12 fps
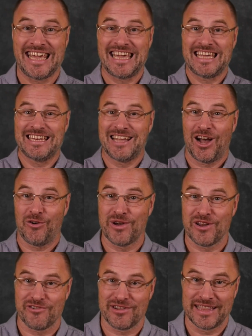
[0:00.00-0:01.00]
in
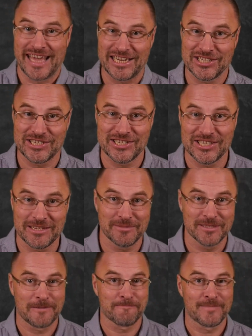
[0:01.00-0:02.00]
our
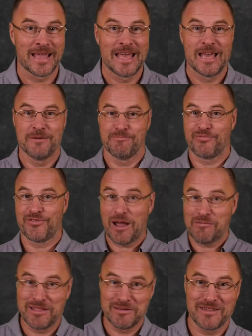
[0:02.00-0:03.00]
relationships?
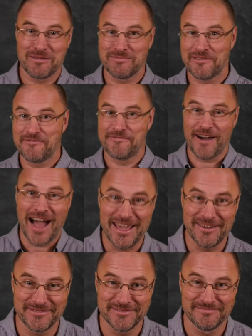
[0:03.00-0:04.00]
Problem number
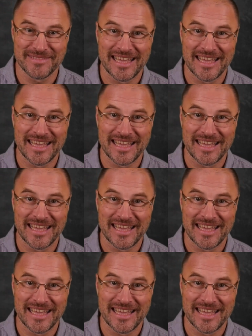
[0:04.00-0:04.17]
5.